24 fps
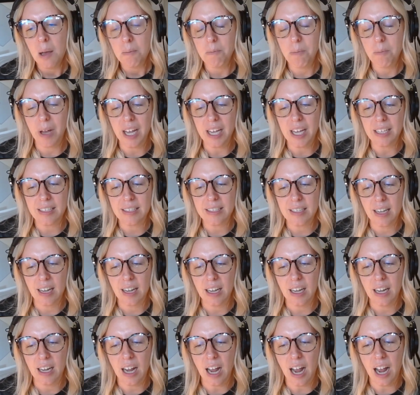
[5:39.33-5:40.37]
But
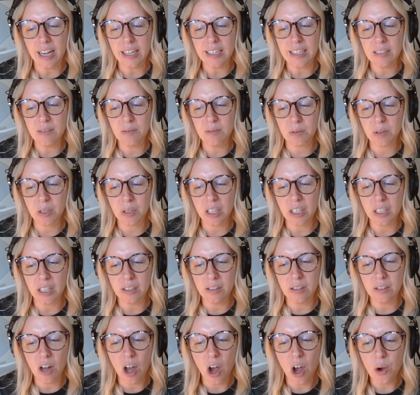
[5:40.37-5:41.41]
I didn't really
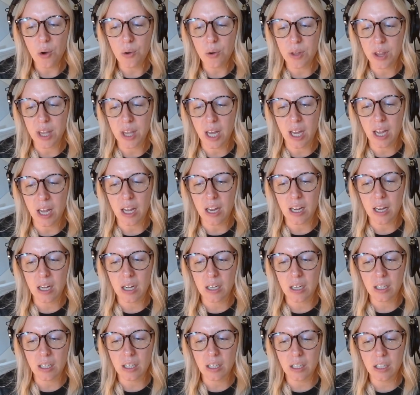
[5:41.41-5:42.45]
know that,
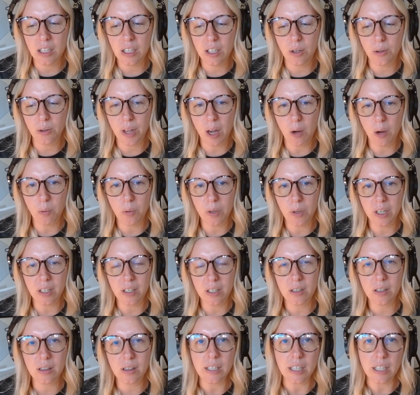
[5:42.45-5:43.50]
that
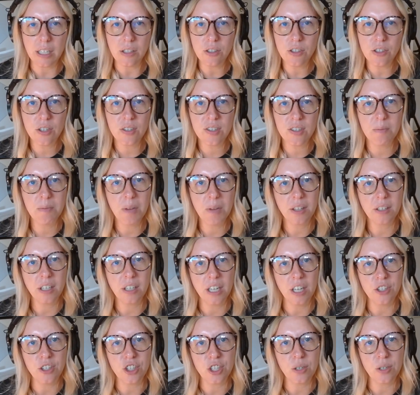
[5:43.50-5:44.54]
would lead to some other
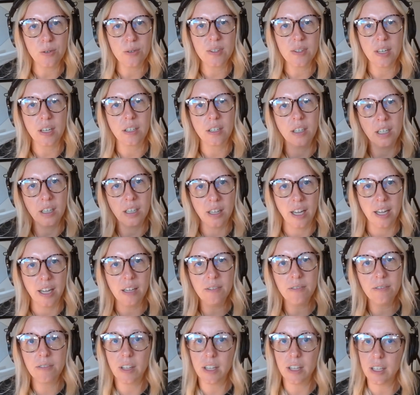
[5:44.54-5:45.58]
issues later in
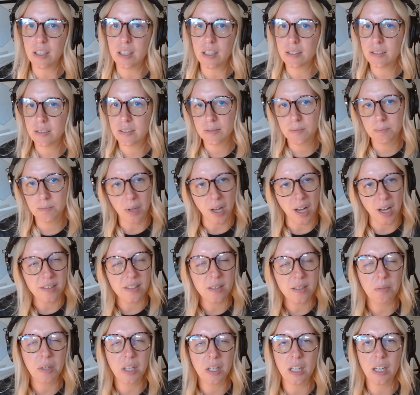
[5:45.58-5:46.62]
life, like
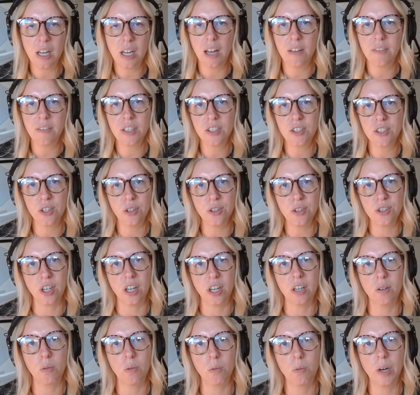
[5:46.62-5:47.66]
possibly having
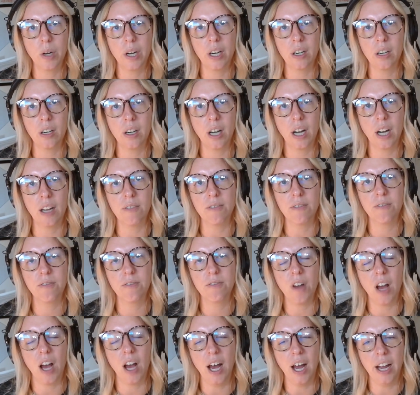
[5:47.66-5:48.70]
children, where if
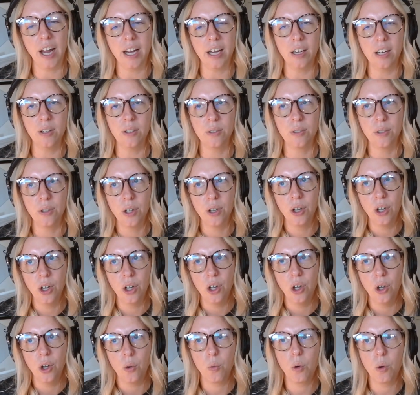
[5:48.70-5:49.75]
I
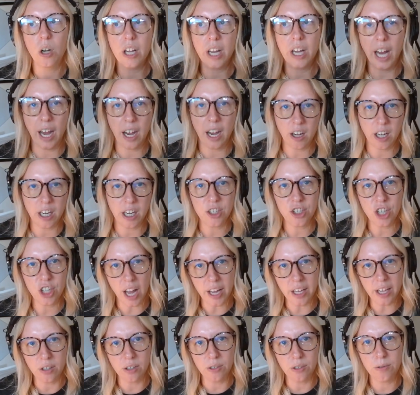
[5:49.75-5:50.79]
were to carry a
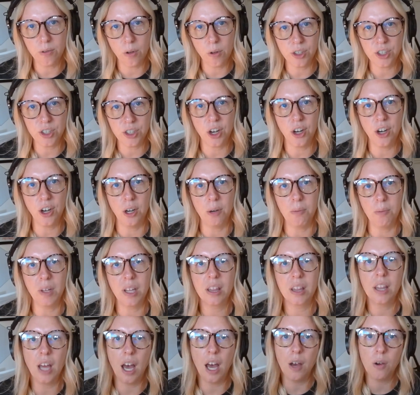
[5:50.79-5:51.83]
child full term,
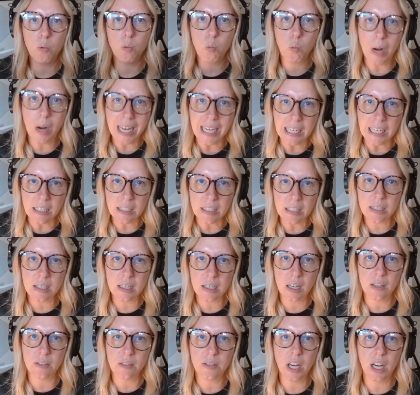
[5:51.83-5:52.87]
that weight
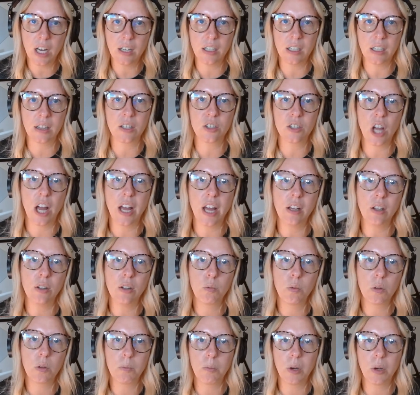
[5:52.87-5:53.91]
of carrying the child
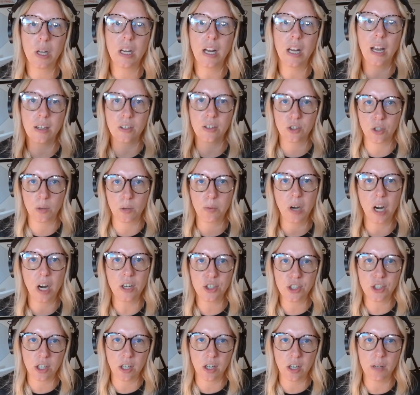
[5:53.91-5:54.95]
would put extra
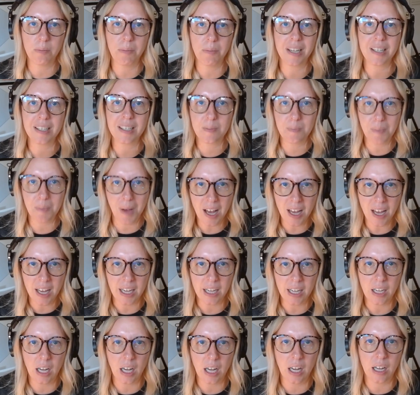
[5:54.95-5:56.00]
pressure on my
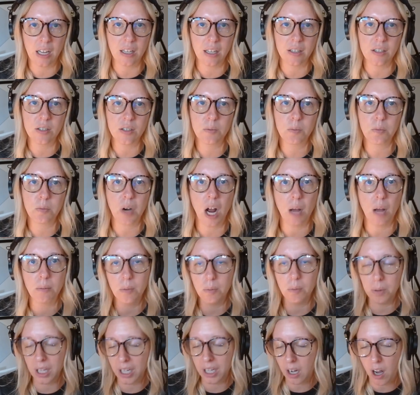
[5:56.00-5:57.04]
spine and
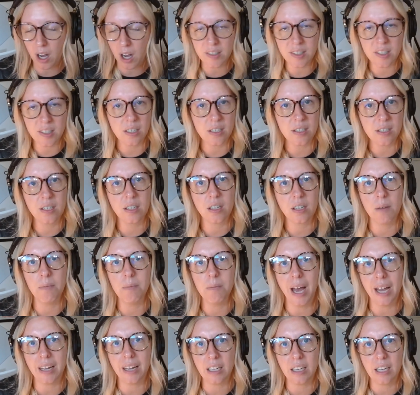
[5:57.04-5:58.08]
probably cause it to come
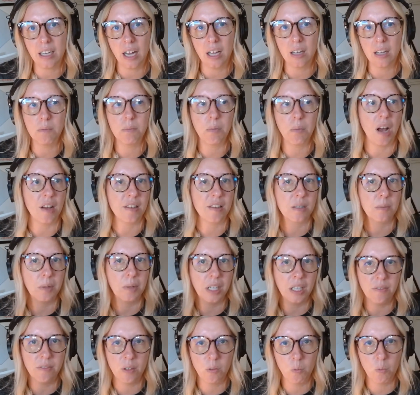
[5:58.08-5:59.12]
back again, possibly
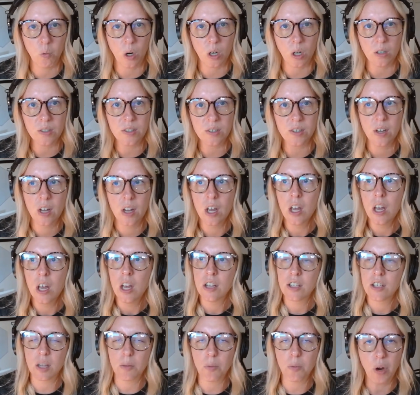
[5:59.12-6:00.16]
even worse,
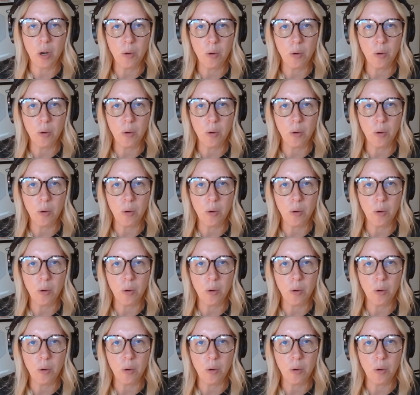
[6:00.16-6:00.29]
to the point